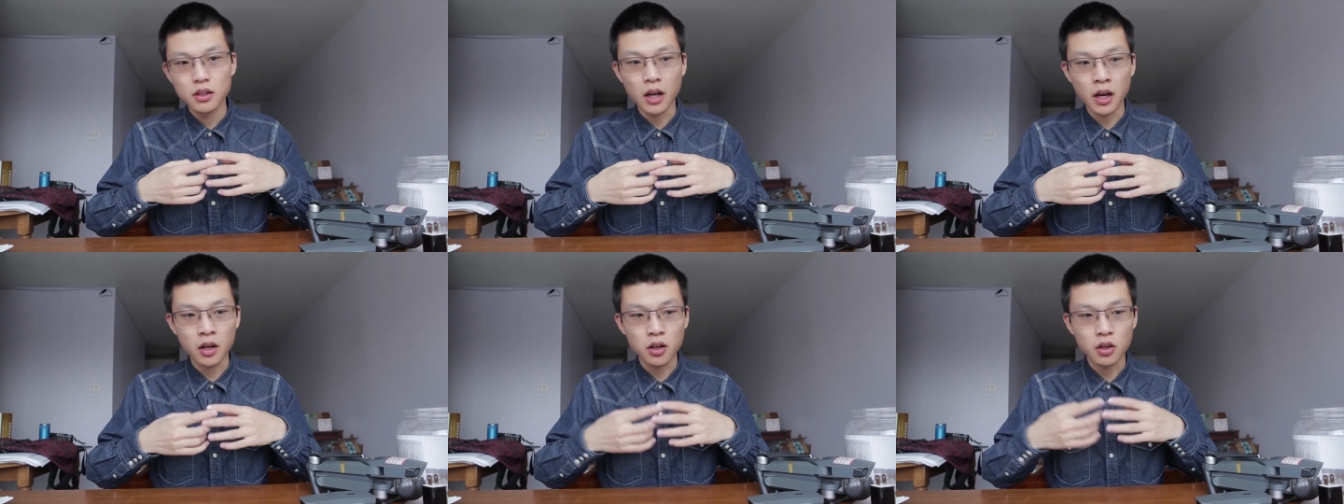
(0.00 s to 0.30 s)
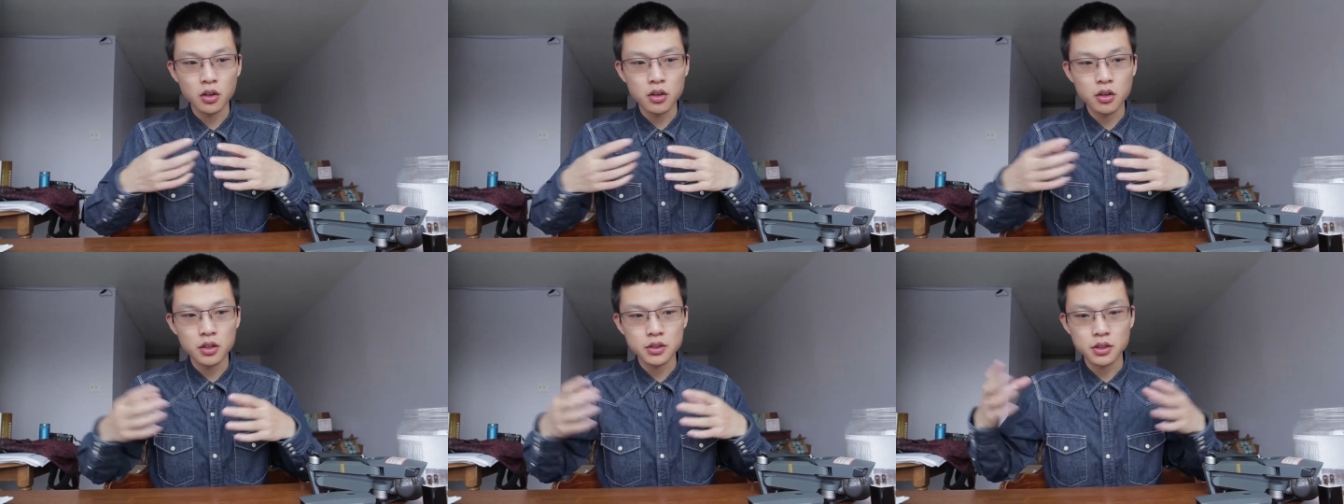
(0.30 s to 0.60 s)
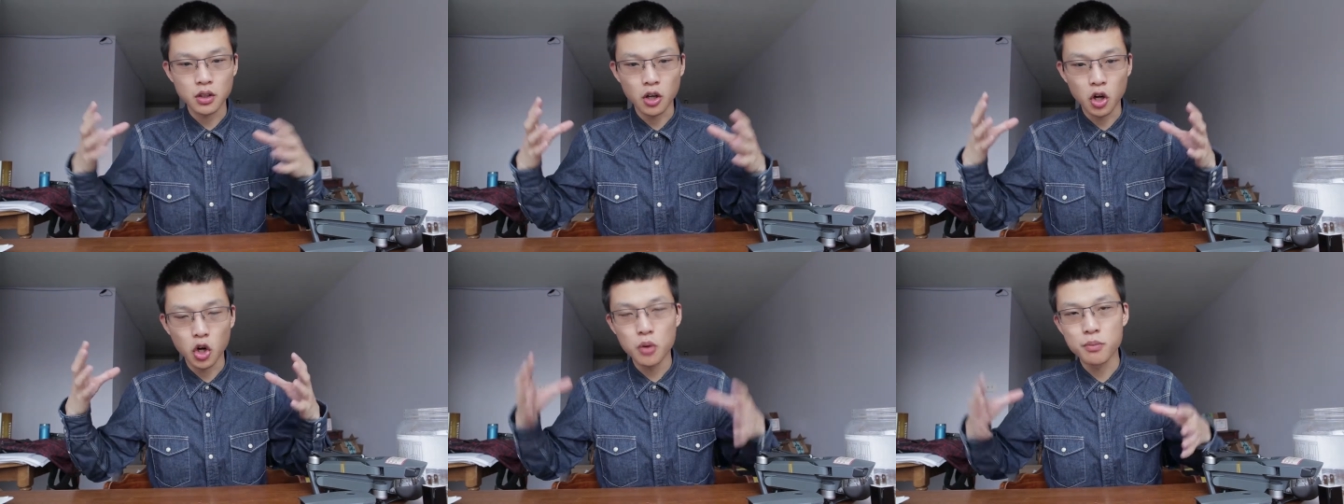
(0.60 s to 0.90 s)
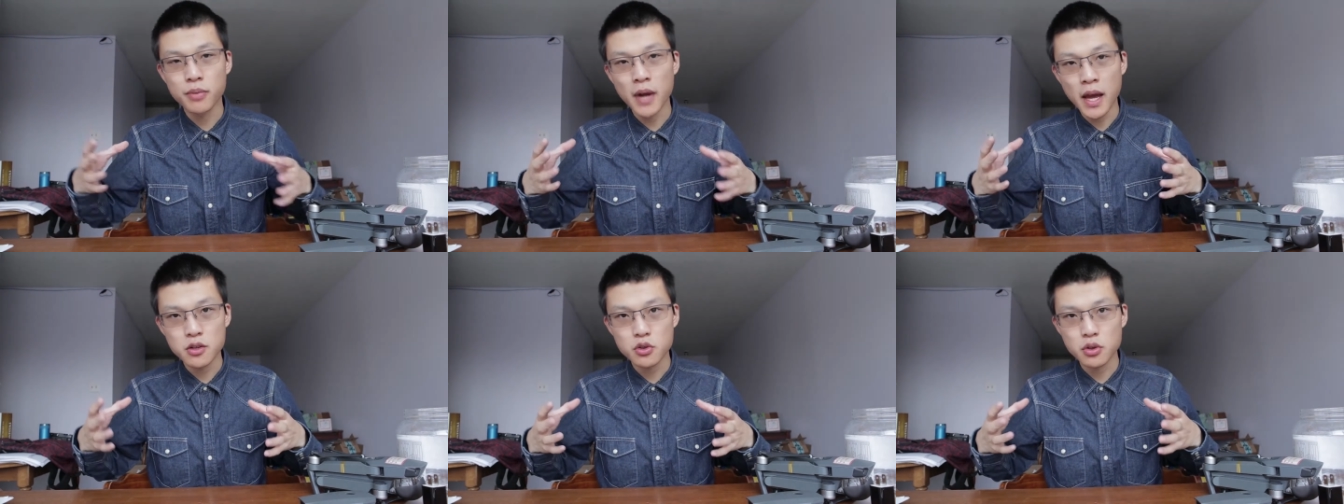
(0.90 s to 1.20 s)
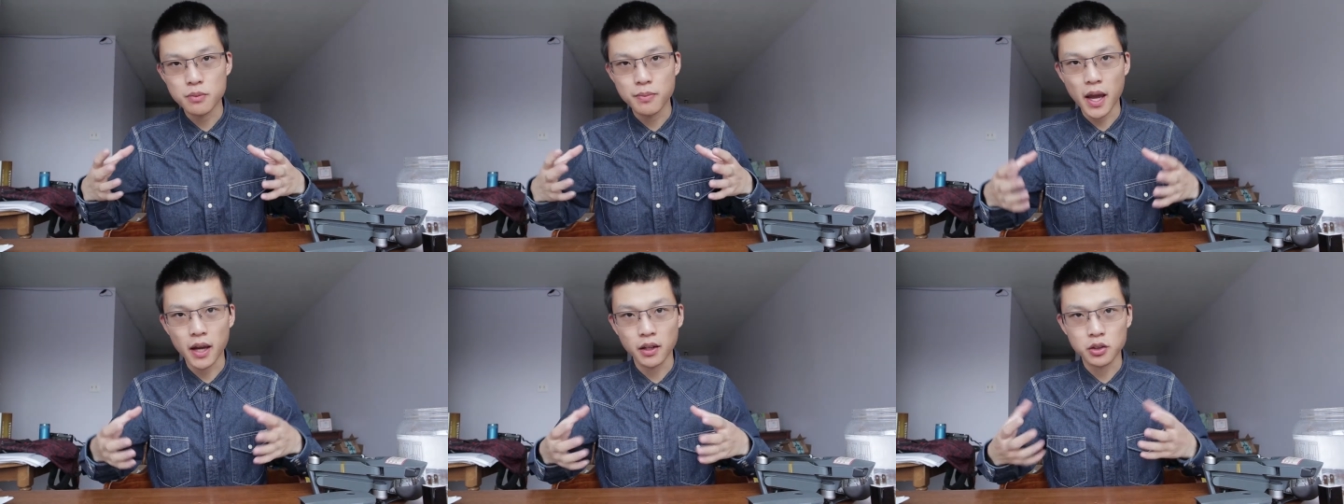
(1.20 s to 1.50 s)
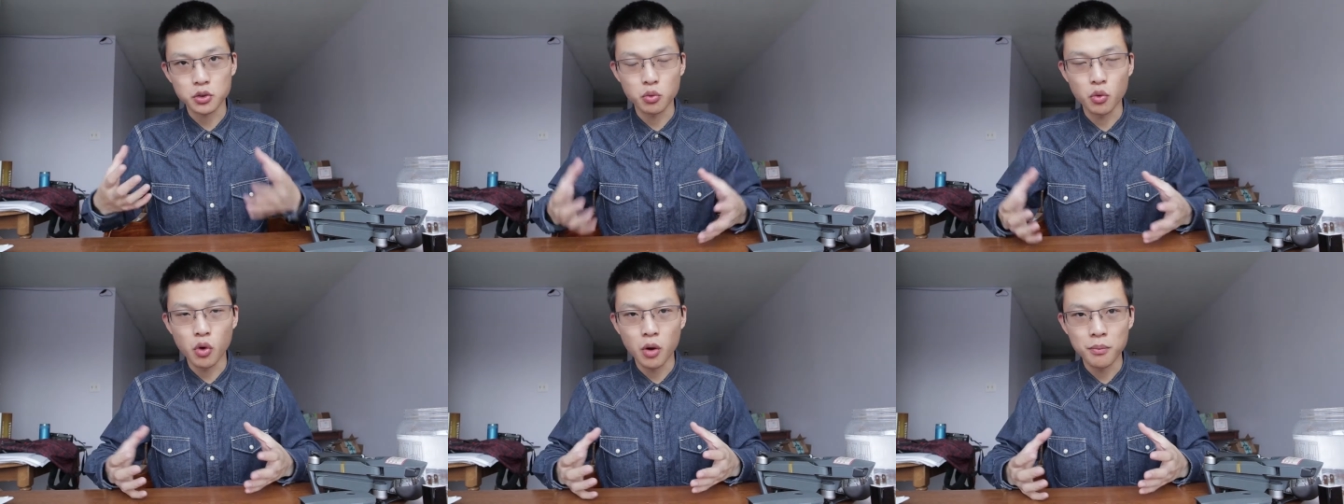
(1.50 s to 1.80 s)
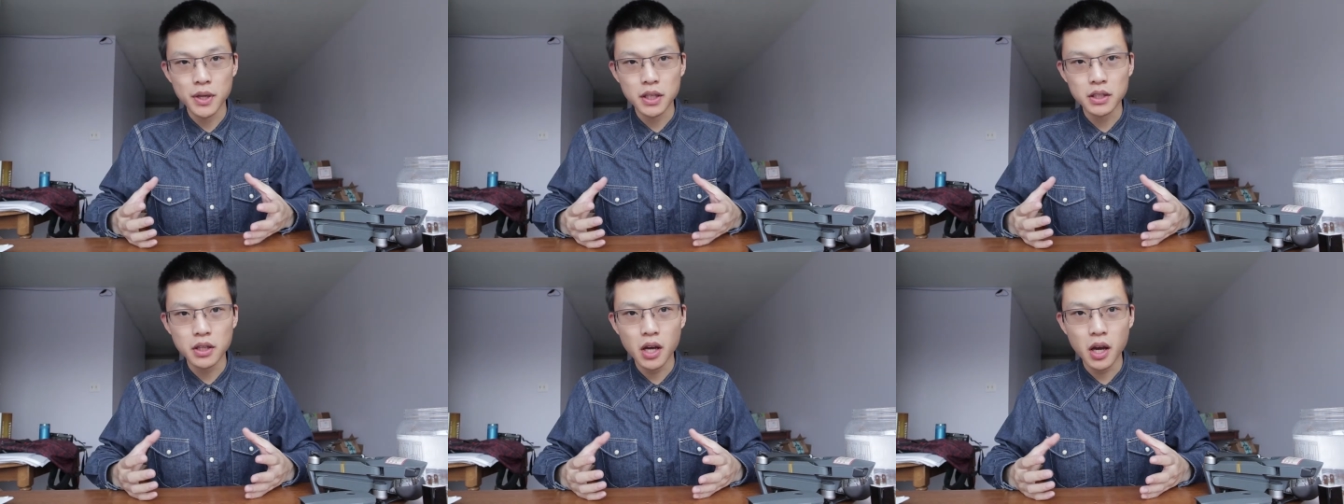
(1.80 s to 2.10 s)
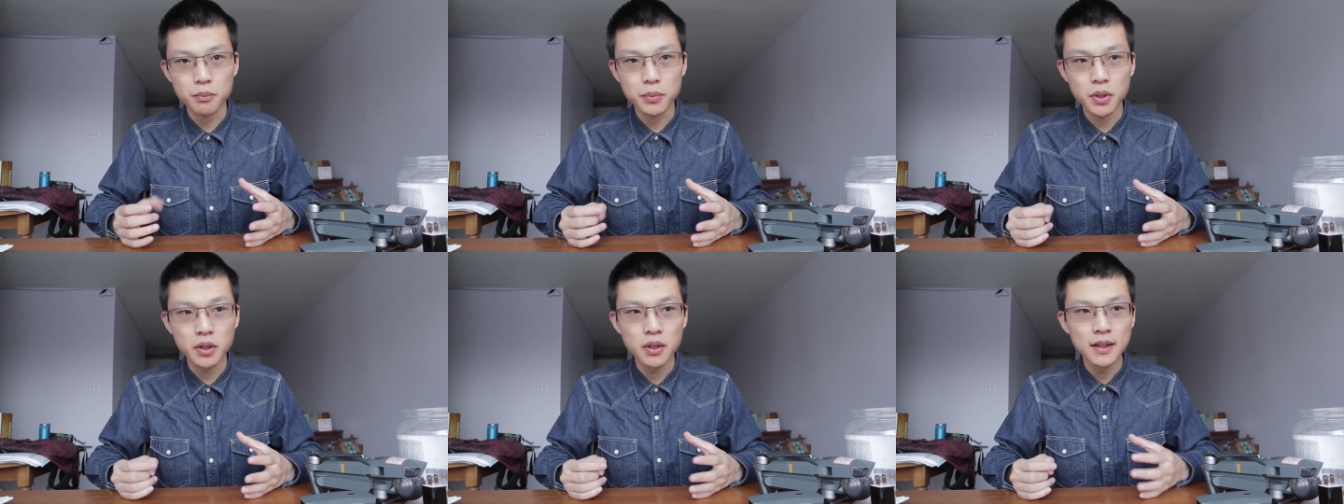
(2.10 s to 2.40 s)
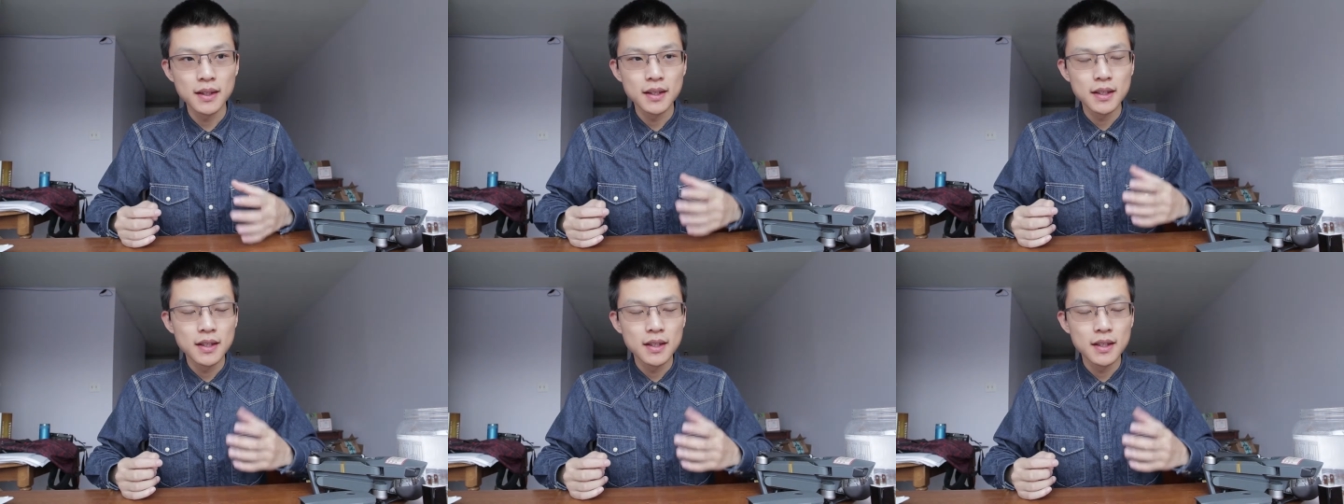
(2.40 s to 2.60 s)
across the whole battery pack to warm it up.